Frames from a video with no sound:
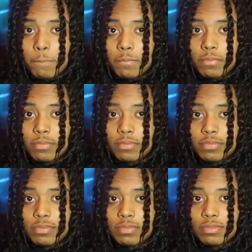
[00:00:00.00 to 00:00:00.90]

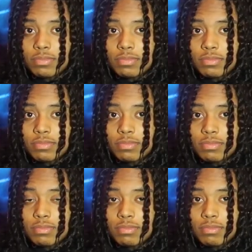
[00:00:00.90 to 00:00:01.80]

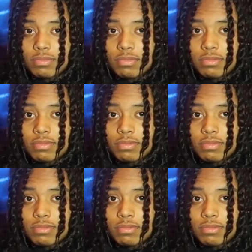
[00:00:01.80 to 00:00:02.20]
(not speaking)